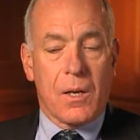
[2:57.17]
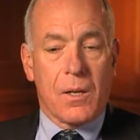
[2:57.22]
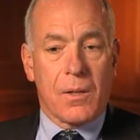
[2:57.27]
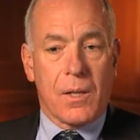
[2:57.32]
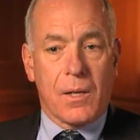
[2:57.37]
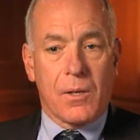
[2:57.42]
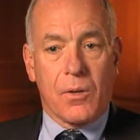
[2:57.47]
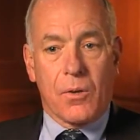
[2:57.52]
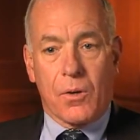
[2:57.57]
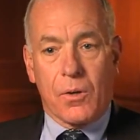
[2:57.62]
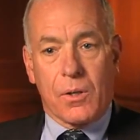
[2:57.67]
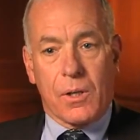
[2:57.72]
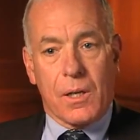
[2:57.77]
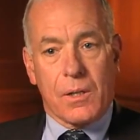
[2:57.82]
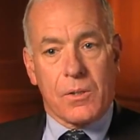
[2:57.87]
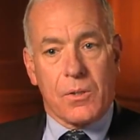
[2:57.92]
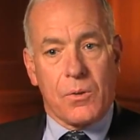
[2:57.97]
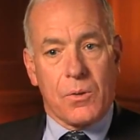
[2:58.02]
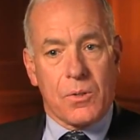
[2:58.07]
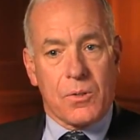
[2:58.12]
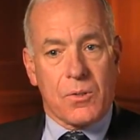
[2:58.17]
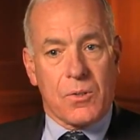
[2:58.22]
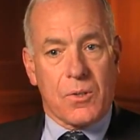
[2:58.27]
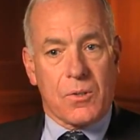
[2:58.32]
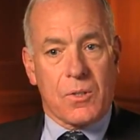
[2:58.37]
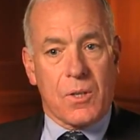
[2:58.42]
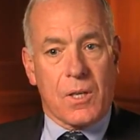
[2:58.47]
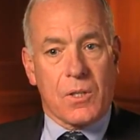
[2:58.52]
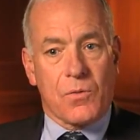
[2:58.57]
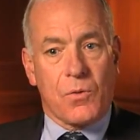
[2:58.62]
then you can get to a
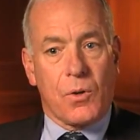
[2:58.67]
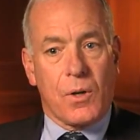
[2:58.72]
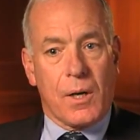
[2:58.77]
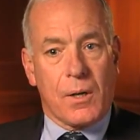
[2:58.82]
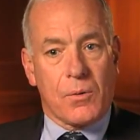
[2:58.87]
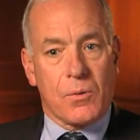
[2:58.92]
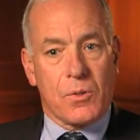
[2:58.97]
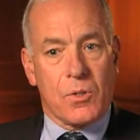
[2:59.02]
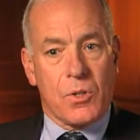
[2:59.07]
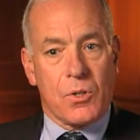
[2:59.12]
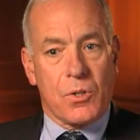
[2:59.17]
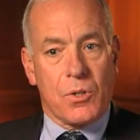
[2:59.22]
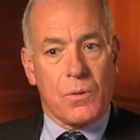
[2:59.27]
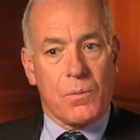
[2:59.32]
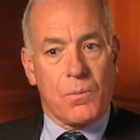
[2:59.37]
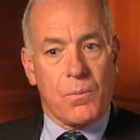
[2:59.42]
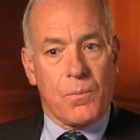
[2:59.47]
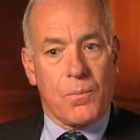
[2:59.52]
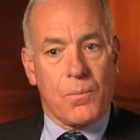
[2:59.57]
successful acquisition.